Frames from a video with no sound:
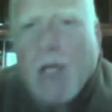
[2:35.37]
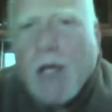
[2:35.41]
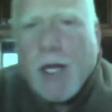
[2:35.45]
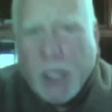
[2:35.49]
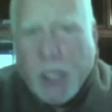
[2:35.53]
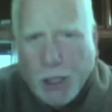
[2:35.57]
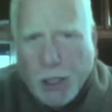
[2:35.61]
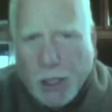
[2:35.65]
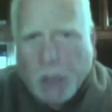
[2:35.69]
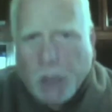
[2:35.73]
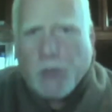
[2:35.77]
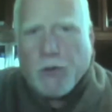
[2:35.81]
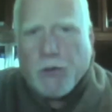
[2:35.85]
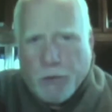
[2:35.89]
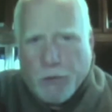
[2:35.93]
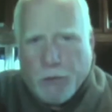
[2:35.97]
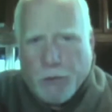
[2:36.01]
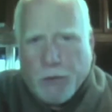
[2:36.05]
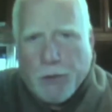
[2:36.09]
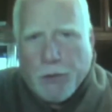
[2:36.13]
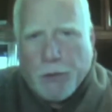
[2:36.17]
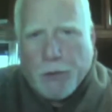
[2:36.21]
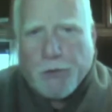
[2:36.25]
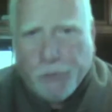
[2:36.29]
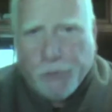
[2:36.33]
he knew
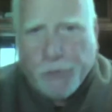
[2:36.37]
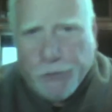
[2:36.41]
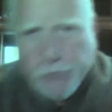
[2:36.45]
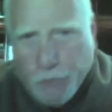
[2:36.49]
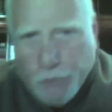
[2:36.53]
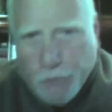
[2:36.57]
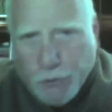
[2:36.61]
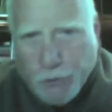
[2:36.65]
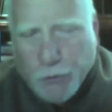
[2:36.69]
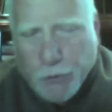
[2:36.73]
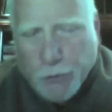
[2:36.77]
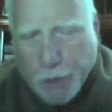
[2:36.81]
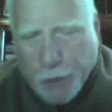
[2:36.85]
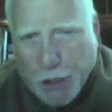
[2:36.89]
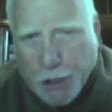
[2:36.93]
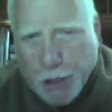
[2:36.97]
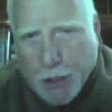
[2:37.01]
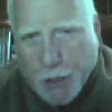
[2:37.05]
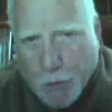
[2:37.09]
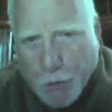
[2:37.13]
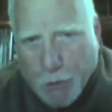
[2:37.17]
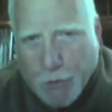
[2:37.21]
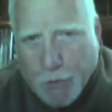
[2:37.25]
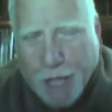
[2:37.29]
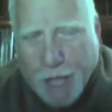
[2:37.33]
he was doing it
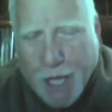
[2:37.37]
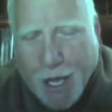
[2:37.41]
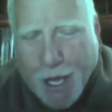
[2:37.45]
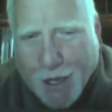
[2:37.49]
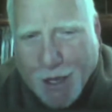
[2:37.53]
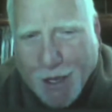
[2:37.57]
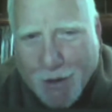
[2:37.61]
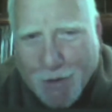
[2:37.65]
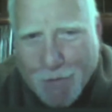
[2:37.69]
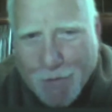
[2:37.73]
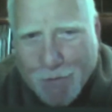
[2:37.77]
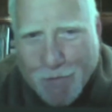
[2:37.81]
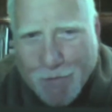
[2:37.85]
okay.